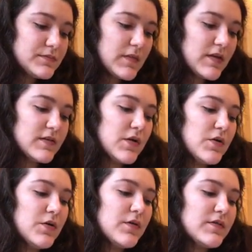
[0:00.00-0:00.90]

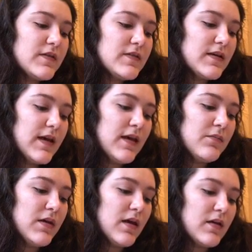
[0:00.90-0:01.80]
So since it can't
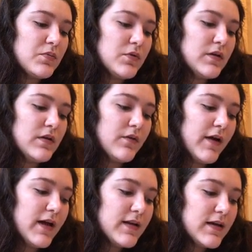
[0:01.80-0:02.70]
be exported
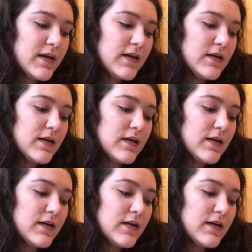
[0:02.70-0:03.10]
directly,